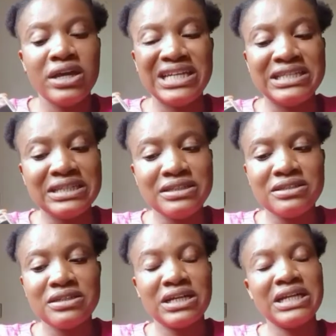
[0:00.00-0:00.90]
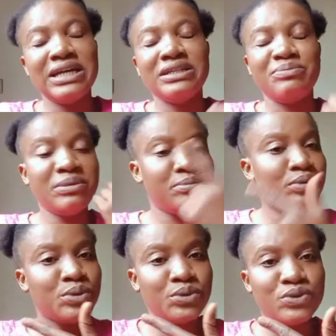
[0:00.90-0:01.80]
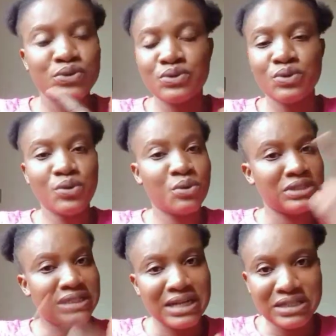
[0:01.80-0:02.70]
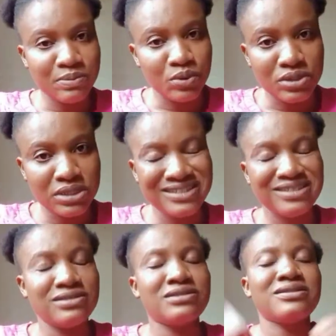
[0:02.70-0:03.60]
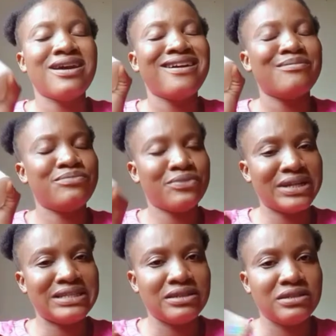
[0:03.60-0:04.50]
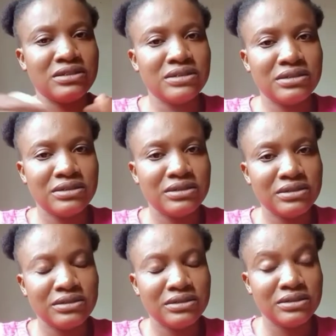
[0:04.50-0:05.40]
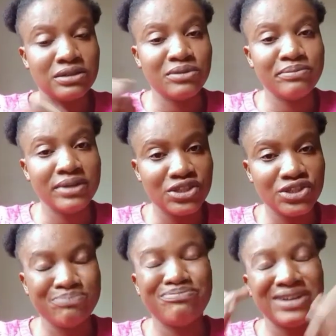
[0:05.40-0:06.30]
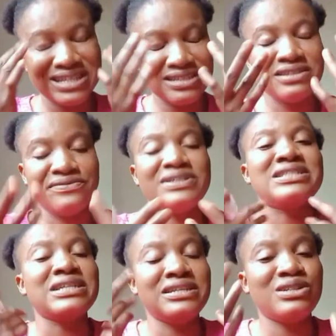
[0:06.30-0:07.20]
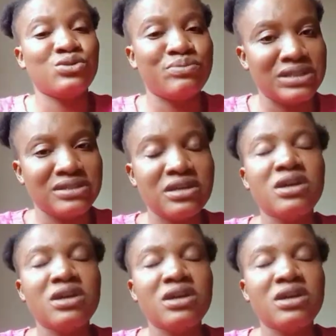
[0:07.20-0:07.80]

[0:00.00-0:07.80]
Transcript: It didn't clear the pimples or the dark spots. It just brightened the complexion, brighten the face a little bit.